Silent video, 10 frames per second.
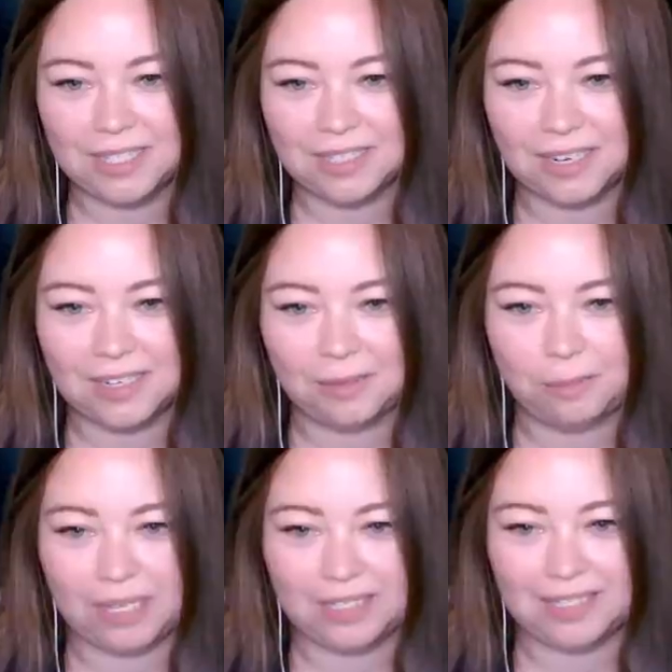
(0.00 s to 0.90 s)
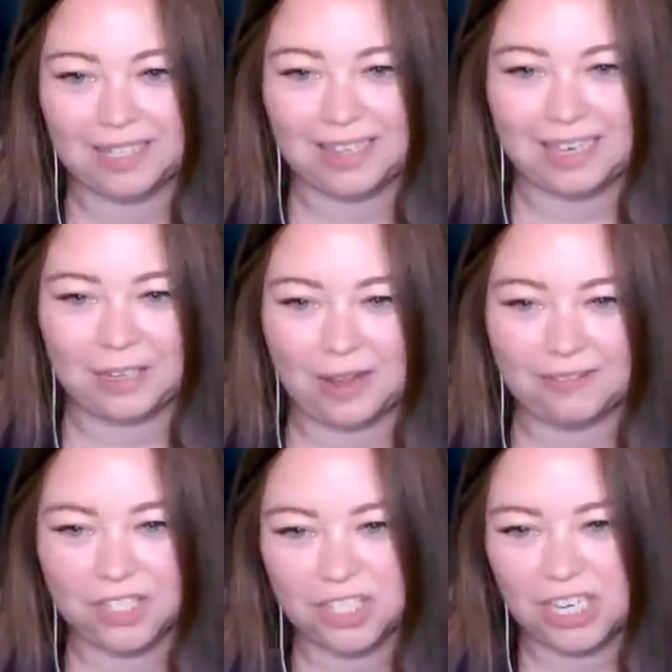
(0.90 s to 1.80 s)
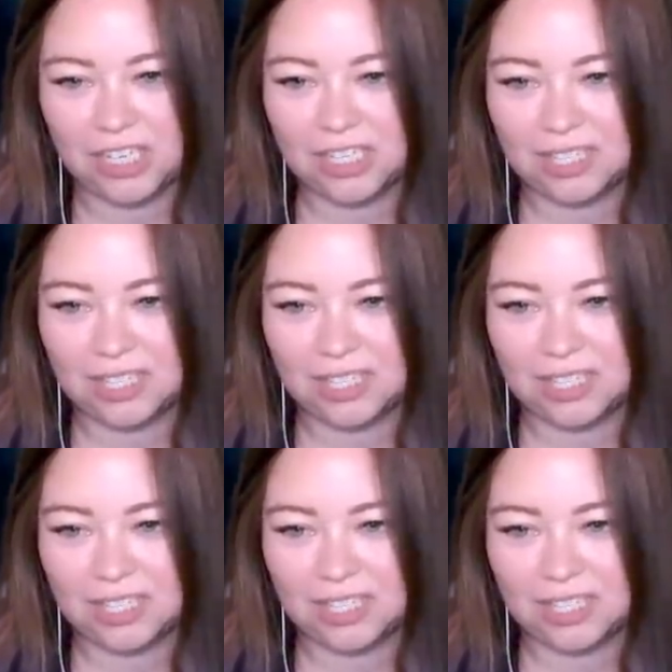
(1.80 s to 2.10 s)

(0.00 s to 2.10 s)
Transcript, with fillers: But once it's already built and then you have to